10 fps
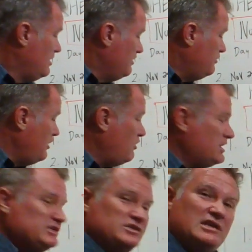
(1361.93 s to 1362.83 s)
There
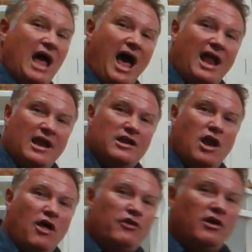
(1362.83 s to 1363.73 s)
is not
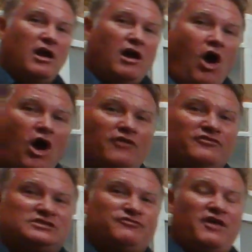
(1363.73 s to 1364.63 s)
another
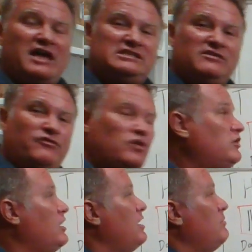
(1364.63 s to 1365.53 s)
harvest
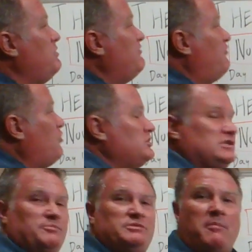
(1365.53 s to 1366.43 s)
festival before
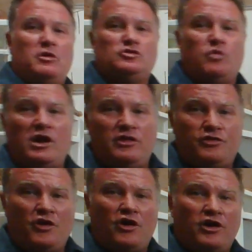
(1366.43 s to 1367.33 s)
September
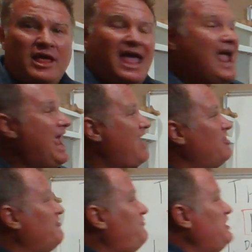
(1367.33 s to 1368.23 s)
23rd, and
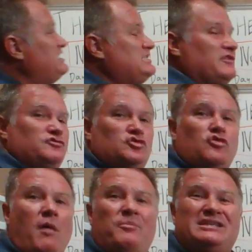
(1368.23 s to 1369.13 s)
the Feast of
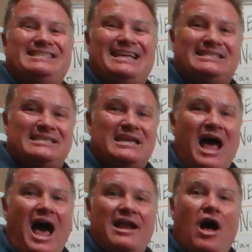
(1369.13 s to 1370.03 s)
Trumpets is
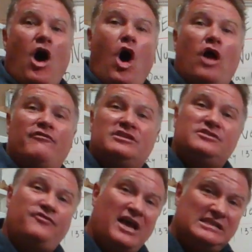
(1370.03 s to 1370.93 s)
not a harvest
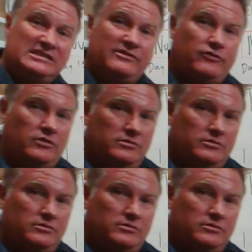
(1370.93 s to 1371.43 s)
festival.